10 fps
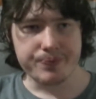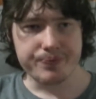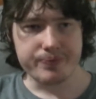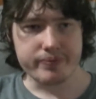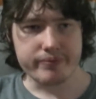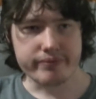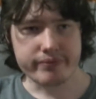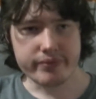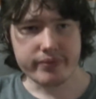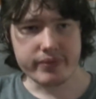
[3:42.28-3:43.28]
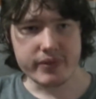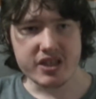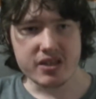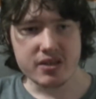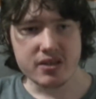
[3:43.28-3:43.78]

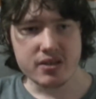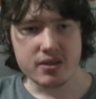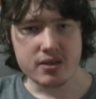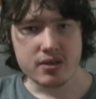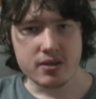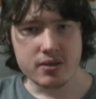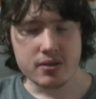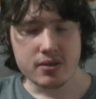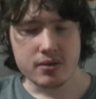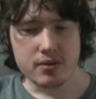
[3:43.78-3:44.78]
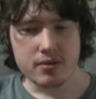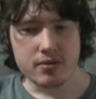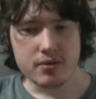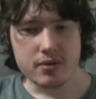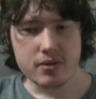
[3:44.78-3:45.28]

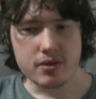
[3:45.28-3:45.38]
(silence)